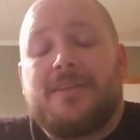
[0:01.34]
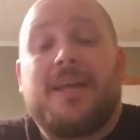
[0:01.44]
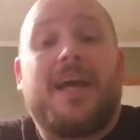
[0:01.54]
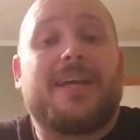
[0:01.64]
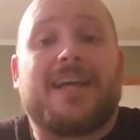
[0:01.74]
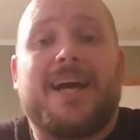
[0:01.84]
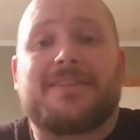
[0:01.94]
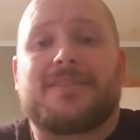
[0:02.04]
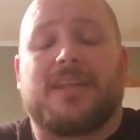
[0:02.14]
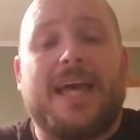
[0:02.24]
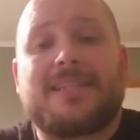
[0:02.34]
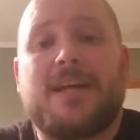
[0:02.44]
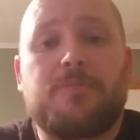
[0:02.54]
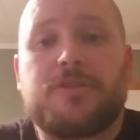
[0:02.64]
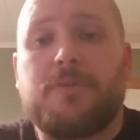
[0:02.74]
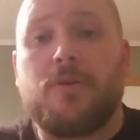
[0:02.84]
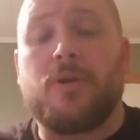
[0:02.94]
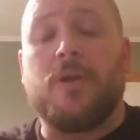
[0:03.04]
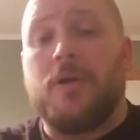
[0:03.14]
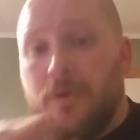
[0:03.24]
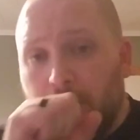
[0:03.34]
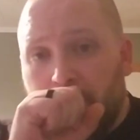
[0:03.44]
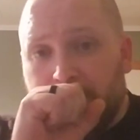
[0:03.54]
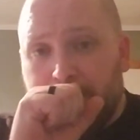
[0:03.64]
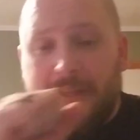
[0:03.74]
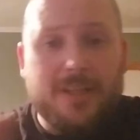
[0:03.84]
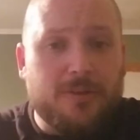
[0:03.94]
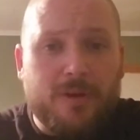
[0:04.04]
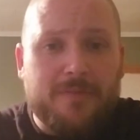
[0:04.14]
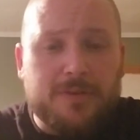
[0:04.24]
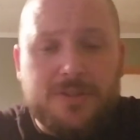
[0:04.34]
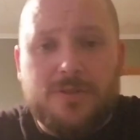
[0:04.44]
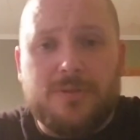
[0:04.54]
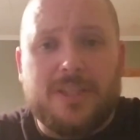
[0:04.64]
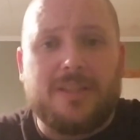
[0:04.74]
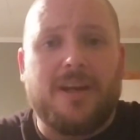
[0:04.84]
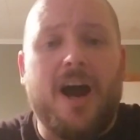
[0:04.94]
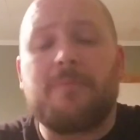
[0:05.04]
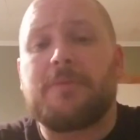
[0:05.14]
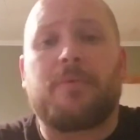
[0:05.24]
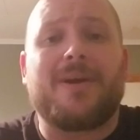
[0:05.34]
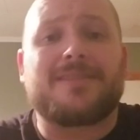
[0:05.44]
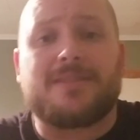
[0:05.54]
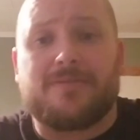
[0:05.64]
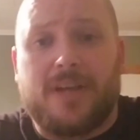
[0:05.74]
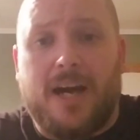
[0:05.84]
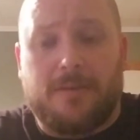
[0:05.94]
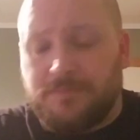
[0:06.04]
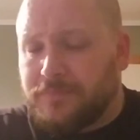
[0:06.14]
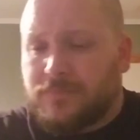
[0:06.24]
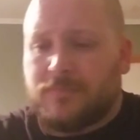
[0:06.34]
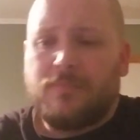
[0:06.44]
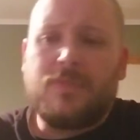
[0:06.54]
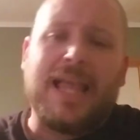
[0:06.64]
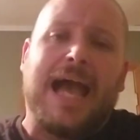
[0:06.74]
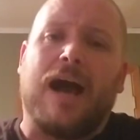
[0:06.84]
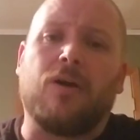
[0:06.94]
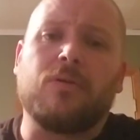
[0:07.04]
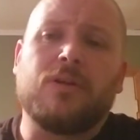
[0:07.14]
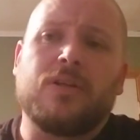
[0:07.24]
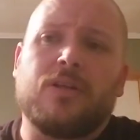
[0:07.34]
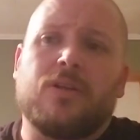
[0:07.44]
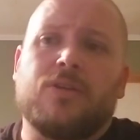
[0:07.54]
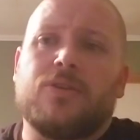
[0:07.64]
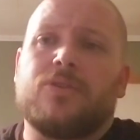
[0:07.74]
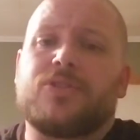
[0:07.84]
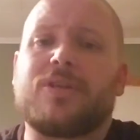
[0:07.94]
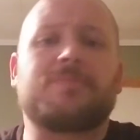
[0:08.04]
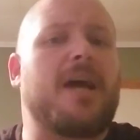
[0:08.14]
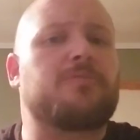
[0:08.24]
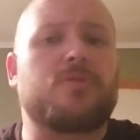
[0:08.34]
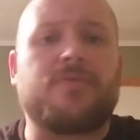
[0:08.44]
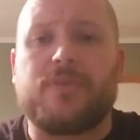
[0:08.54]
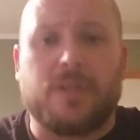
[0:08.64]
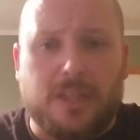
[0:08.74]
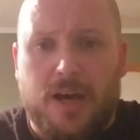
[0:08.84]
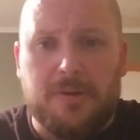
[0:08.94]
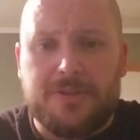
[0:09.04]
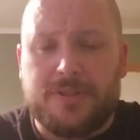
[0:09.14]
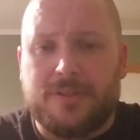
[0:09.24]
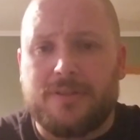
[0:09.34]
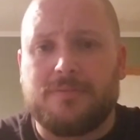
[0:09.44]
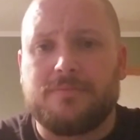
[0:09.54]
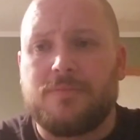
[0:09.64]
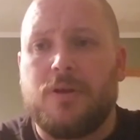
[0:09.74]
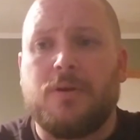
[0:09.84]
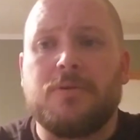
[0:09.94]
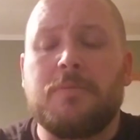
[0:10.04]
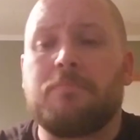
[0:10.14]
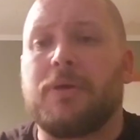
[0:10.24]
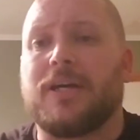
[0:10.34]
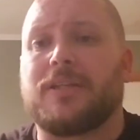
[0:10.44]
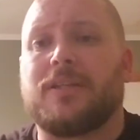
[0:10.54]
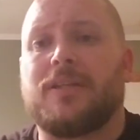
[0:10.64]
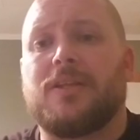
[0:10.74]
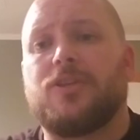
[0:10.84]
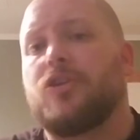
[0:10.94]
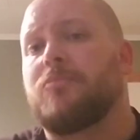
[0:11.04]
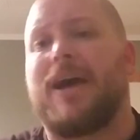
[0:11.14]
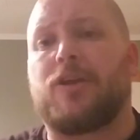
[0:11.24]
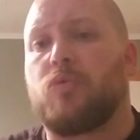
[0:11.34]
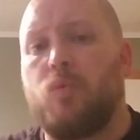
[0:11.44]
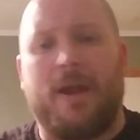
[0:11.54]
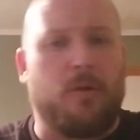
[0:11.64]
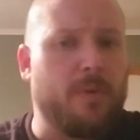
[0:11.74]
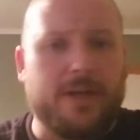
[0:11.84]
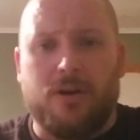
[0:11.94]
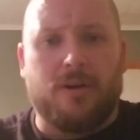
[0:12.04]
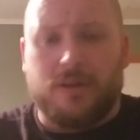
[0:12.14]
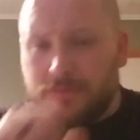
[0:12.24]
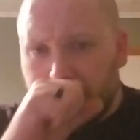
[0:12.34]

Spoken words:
Hey guys, the last time we spoke, we were speaking in reference to the omnipresence of God. How sometimes we feel lost, but no matter where we are,